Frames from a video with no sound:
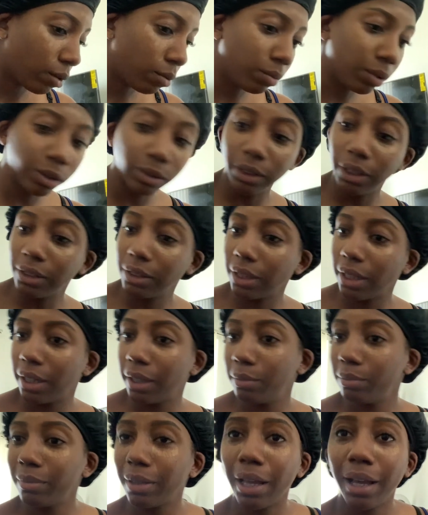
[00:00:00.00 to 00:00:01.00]
Most of the
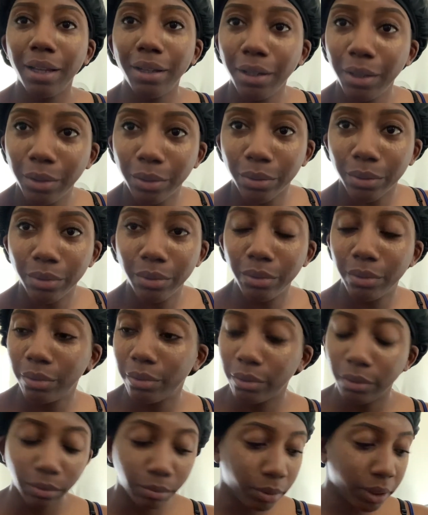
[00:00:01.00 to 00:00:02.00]
time, I don't.
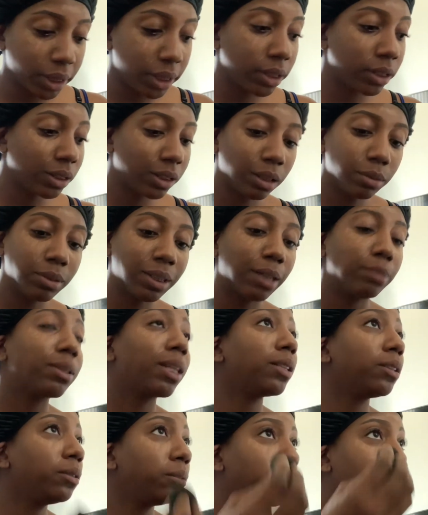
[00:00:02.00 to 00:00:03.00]
But sometimes
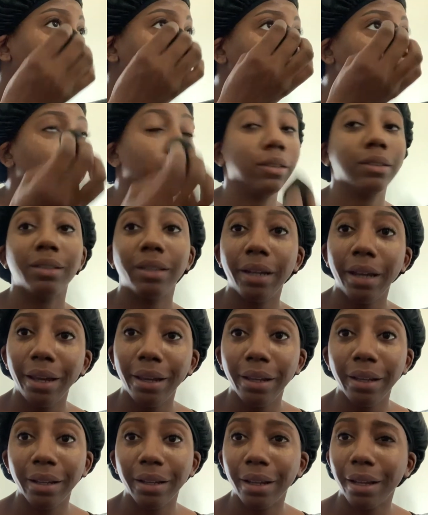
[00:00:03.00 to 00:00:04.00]
I do it.
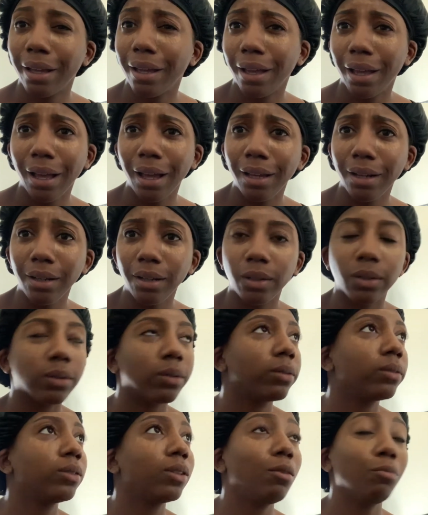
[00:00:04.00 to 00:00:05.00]
Today, I don't.
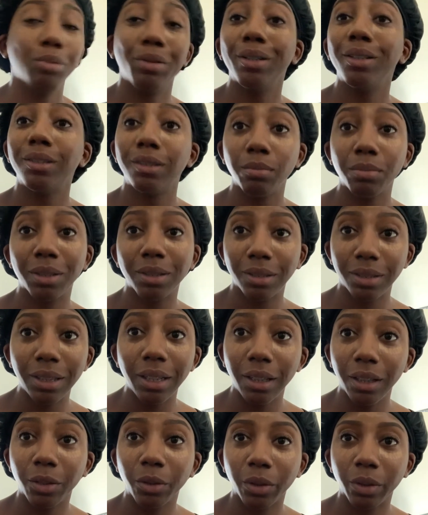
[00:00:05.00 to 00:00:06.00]
So I'm putting some
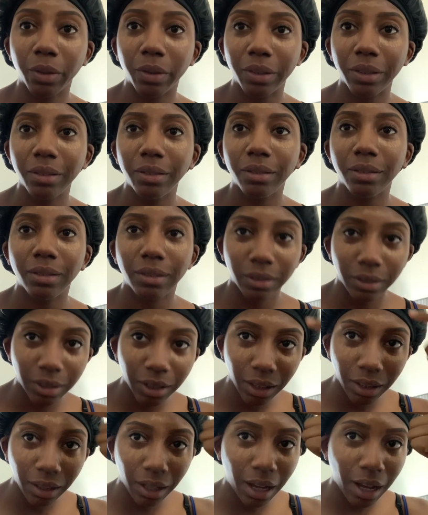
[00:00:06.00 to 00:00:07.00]
concealer on.
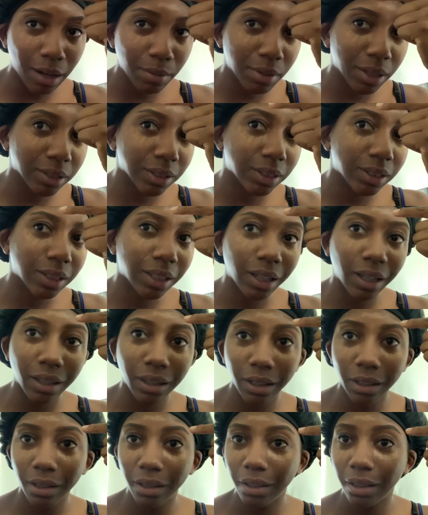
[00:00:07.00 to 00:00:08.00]
See, eyebrows is
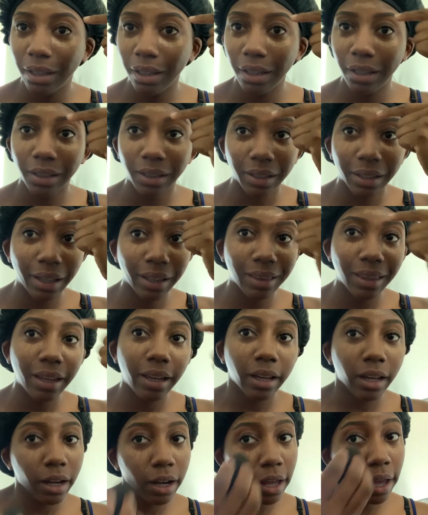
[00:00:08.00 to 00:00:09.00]
together. Yeah, got
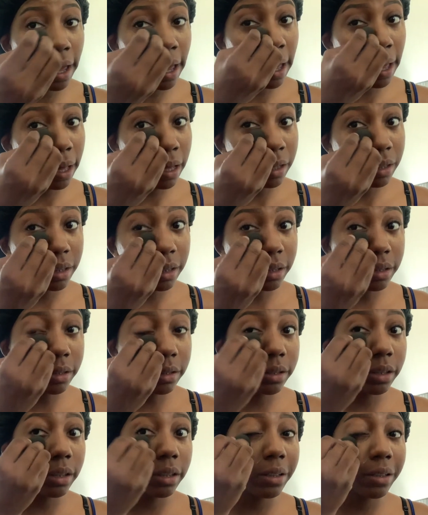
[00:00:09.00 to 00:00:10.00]
that.
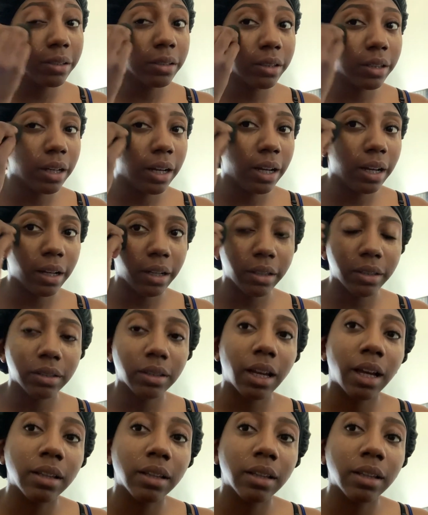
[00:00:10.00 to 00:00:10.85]
concealer under the eyes.